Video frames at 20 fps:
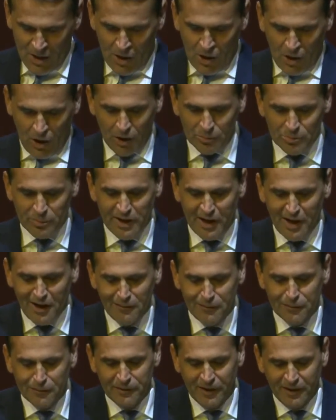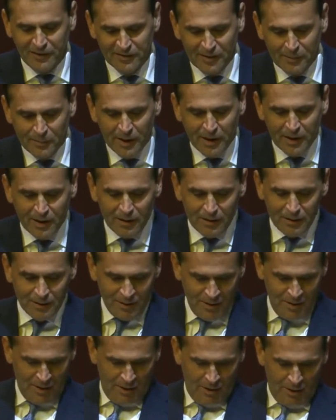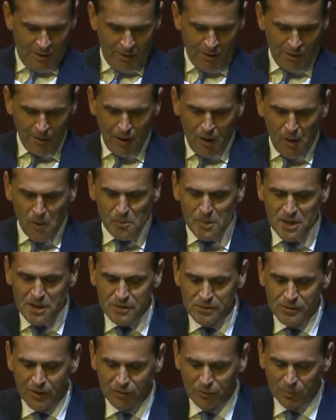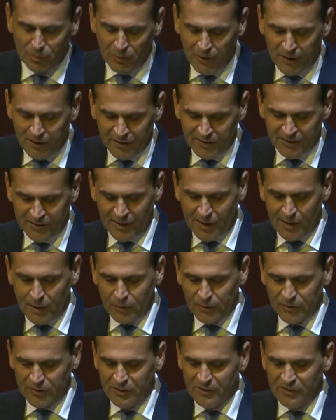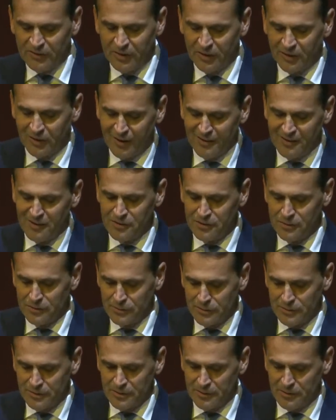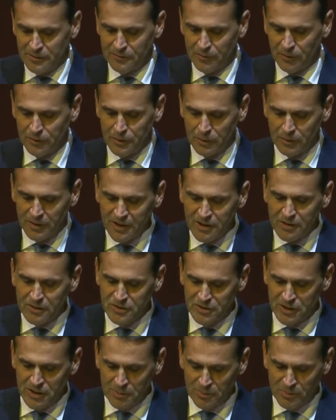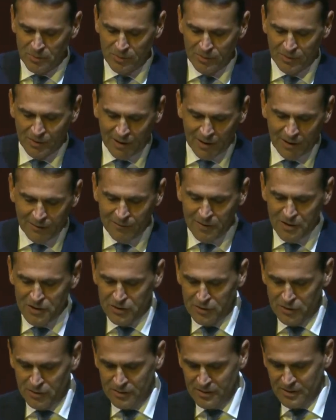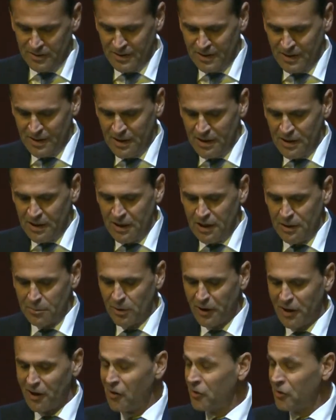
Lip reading: On behalf of ASML, allow me to express our sincere gratitude for your leadership and vision in bringing